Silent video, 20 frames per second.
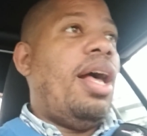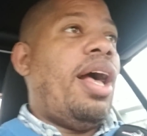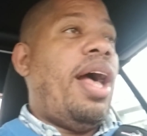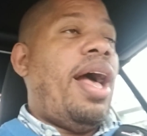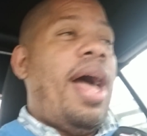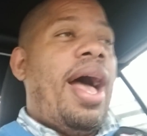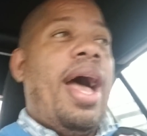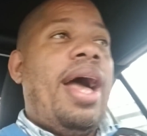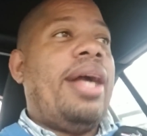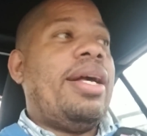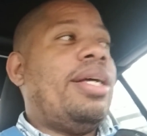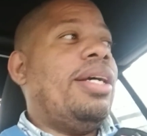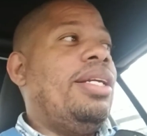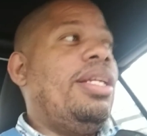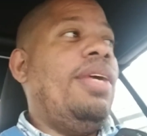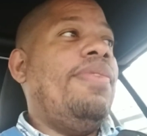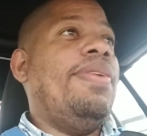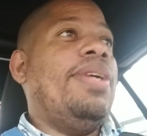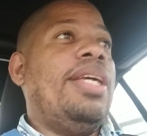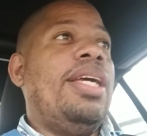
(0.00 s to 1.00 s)
I couldn't
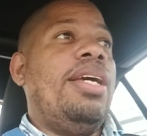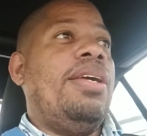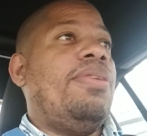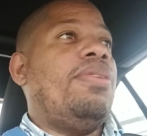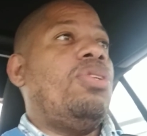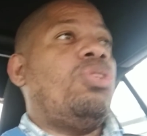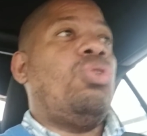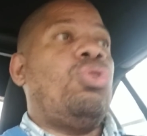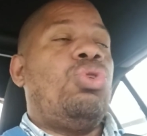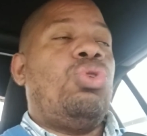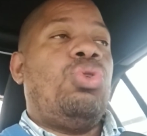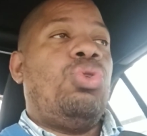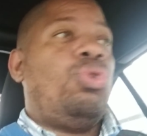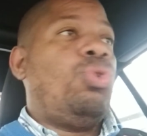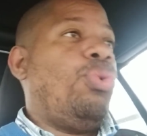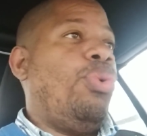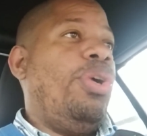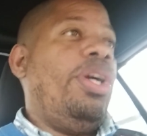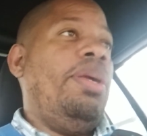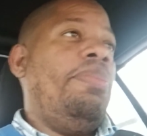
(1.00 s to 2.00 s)
even get
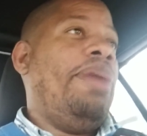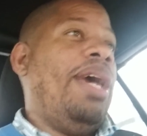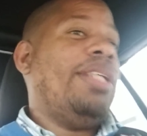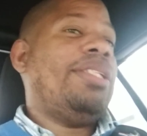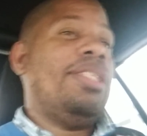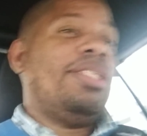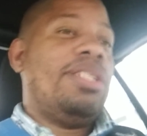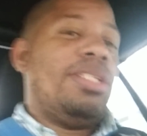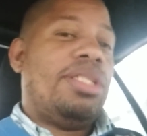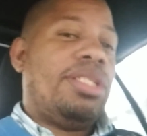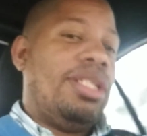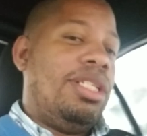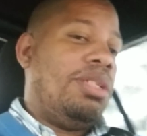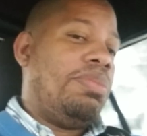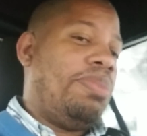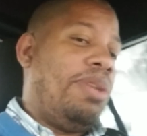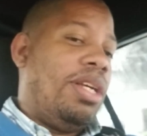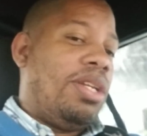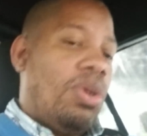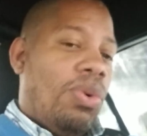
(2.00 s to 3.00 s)
3 messages to this
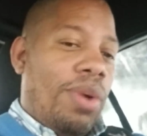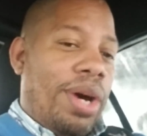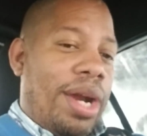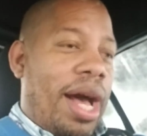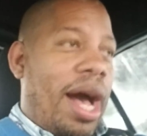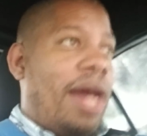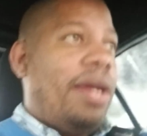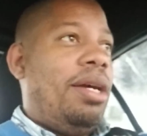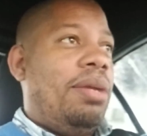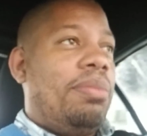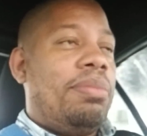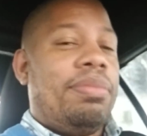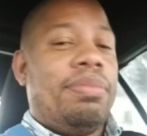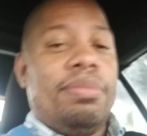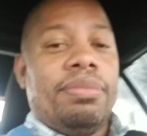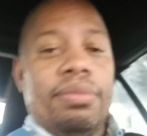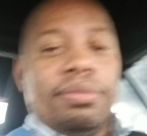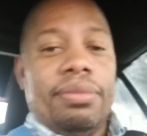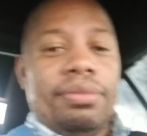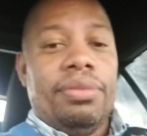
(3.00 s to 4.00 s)
brother without him
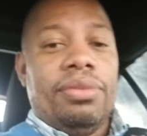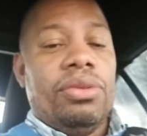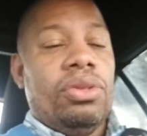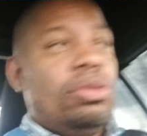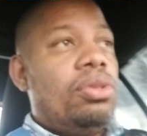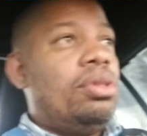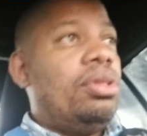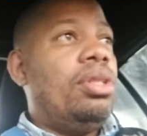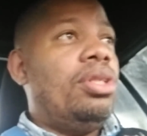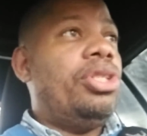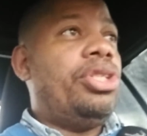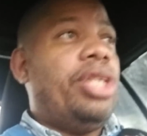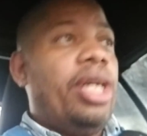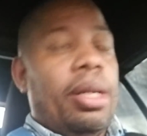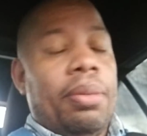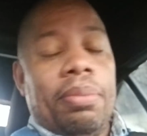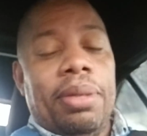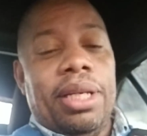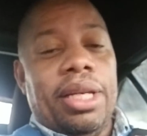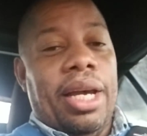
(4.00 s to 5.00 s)

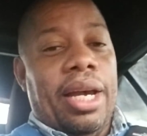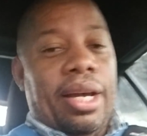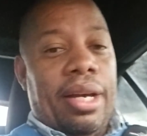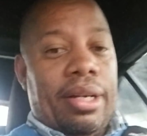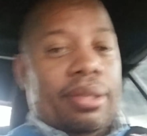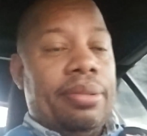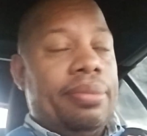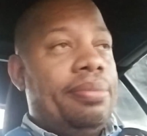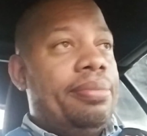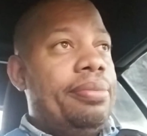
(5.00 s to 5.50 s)
shutting me down.